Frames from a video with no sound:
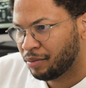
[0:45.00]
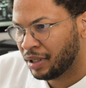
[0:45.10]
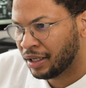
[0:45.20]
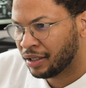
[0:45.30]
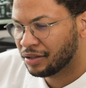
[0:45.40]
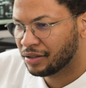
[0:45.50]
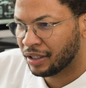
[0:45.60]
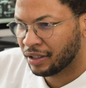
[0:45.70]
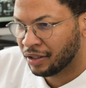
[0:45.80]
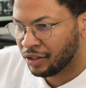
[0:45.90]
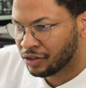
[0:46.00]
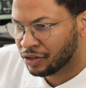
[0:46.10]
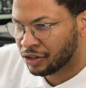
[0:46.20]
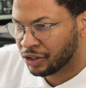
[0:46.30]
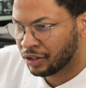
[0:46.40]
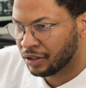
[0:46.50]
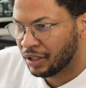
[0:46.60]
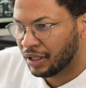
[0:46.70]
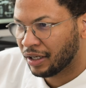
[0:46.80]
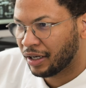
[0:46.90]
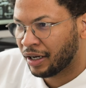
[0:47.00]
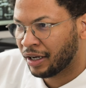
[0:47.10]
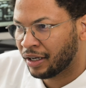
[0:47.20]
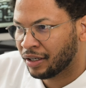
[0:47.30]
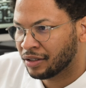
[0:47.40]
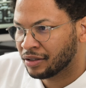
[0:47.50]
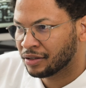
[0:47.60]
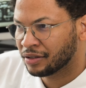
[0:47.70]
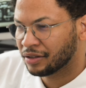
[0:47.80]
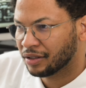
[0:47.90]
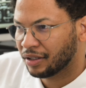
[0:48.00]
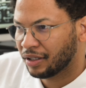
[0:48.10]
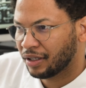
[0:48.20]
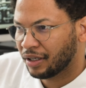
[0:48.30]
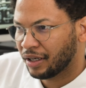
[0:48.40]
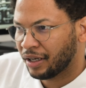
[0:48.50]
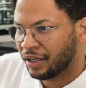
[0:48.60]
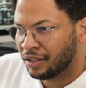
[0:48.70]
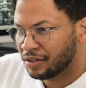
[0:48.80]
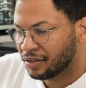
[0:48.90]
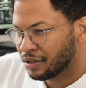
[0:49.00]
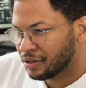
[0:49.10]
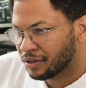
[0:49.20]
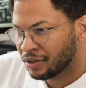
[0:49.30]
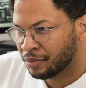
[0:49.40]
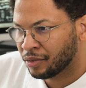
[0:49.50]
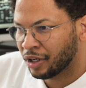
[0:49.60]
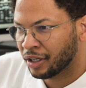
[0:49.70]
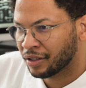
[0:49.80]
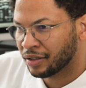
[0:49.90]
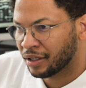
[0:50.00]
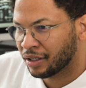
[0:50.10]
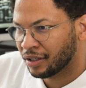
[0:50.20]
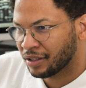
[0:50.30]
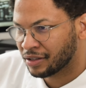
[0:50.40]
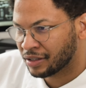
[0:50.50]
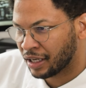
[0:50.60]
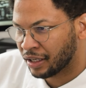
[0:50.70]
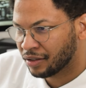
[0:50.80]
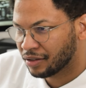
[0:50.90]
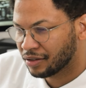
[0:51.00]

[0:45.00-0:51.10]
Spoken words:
place and history, as a system rather than a site,